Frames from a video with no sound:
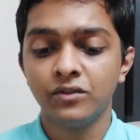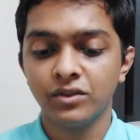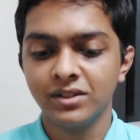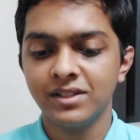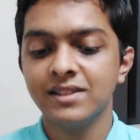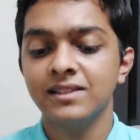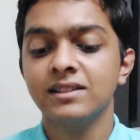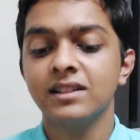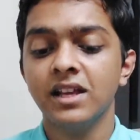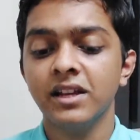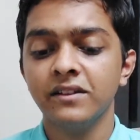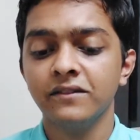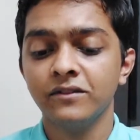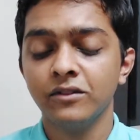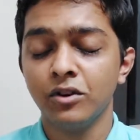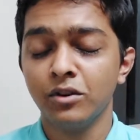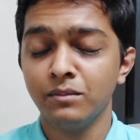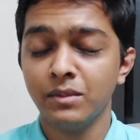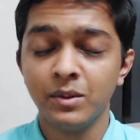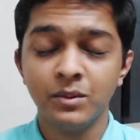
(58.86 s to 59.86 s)
for this life,
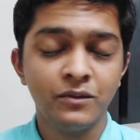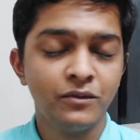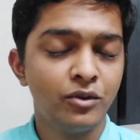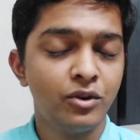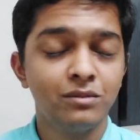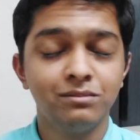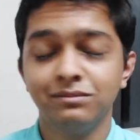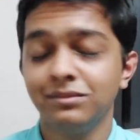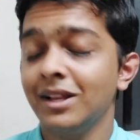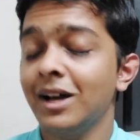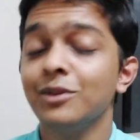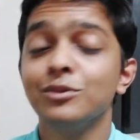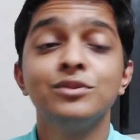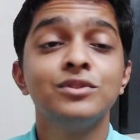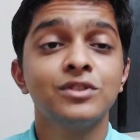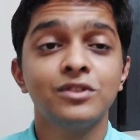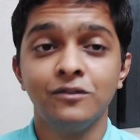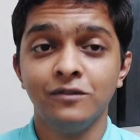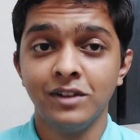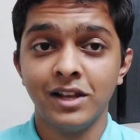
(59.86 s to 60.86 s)
or maybe for
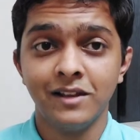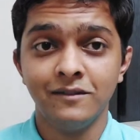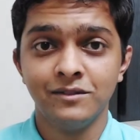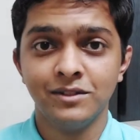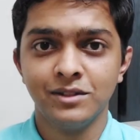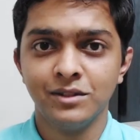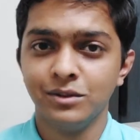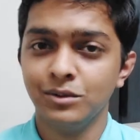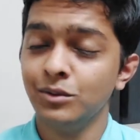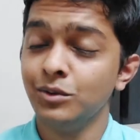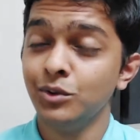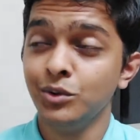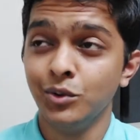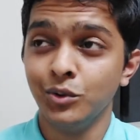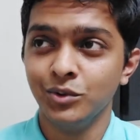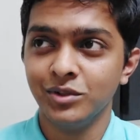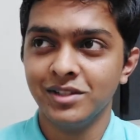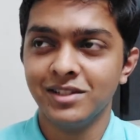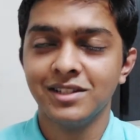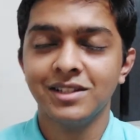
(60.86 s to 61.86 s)
thousands of lives, who
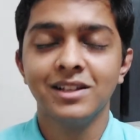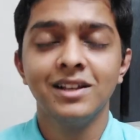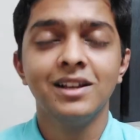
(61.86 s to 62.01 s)
knows,